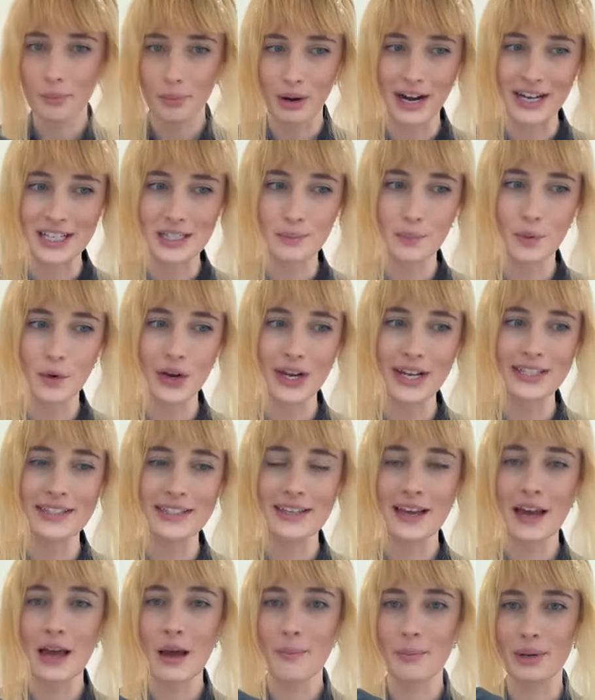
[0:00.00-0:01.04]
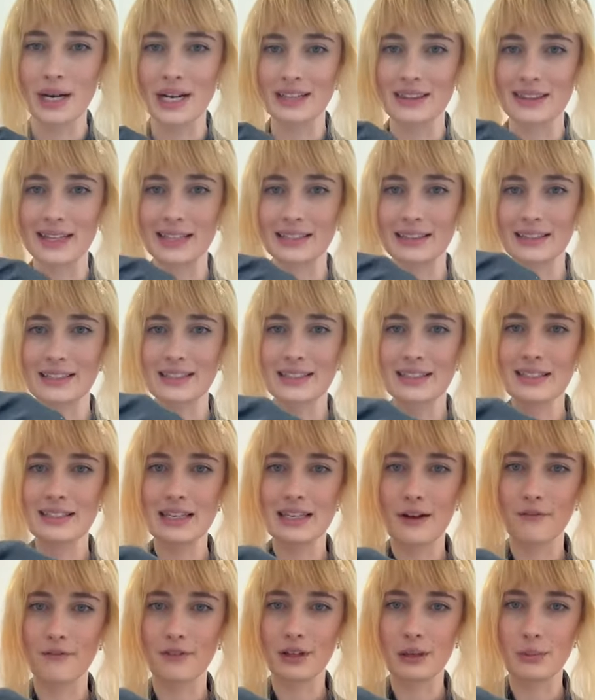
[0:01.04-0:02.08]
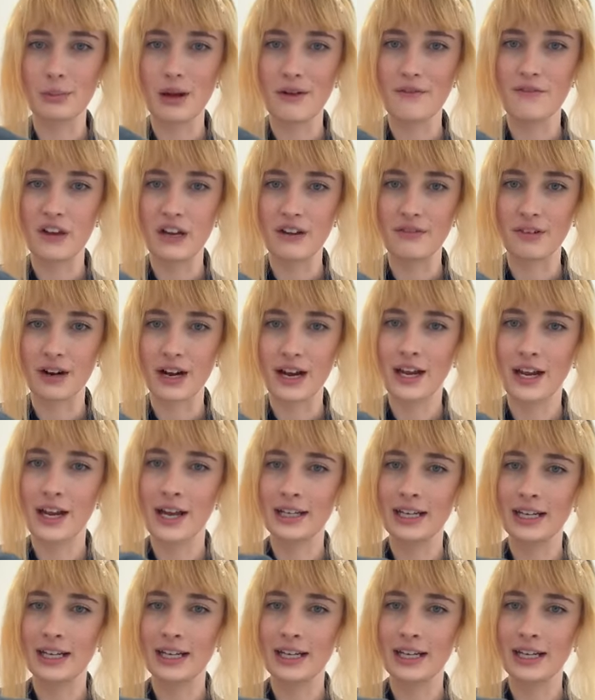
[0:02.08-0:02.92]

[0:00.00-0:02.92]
price points, but I think this is definitely my favorite.